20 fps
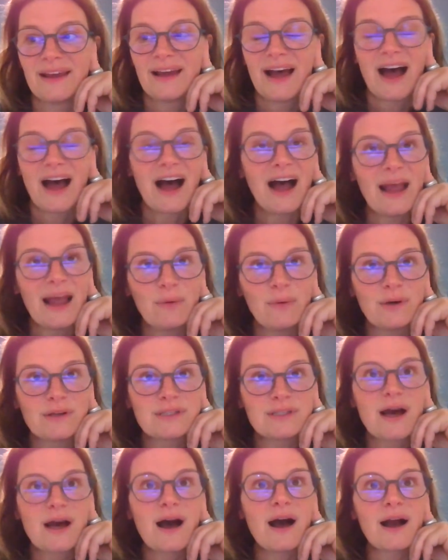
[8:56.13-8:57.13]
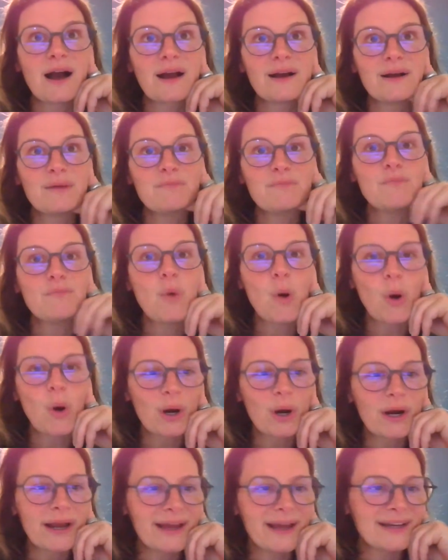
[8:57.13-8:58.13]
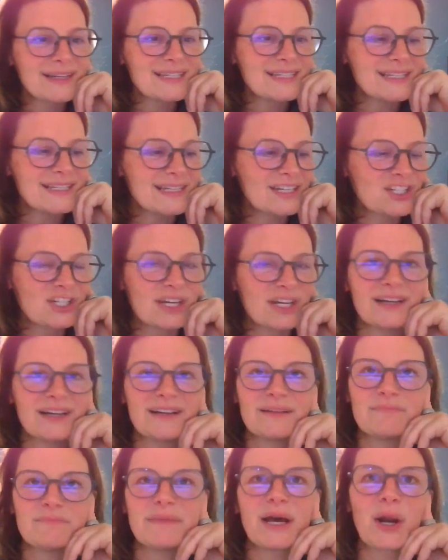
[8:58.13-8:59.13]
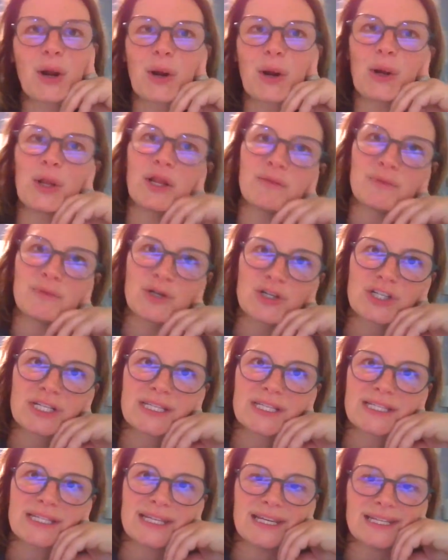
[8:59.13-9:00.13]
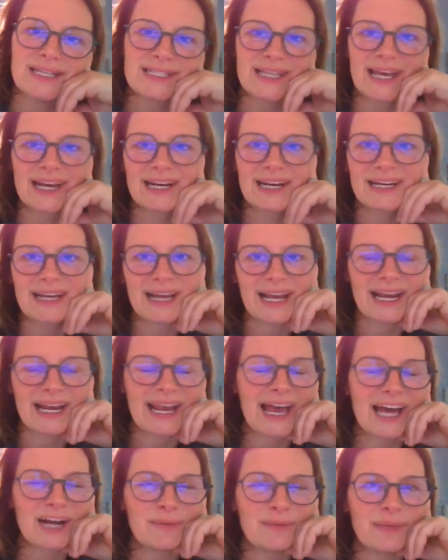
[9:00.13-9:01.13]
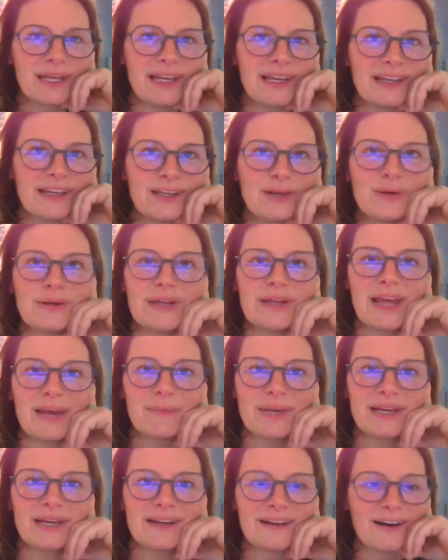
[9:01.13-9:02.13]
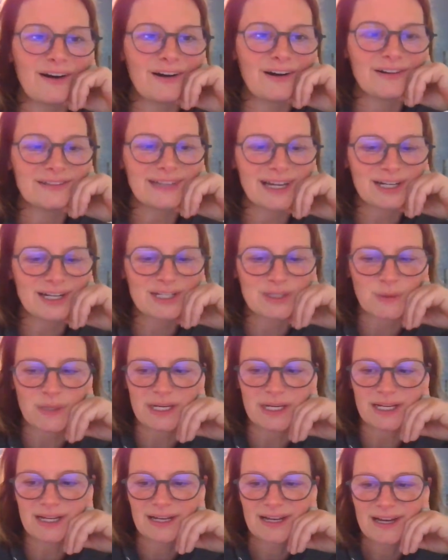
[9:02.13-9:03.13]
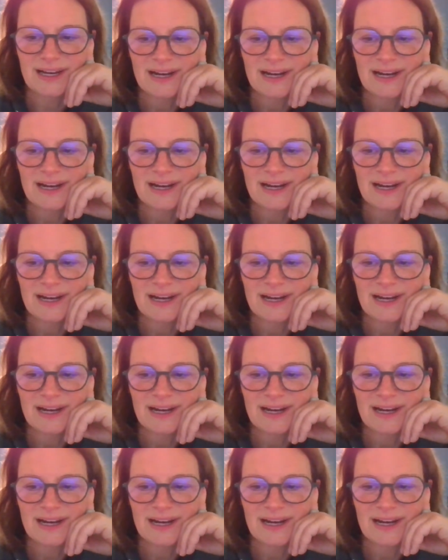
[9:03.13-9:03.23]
I will talk more anesthesia, medical emergencies, head and neck anatomy, you name it, all next week.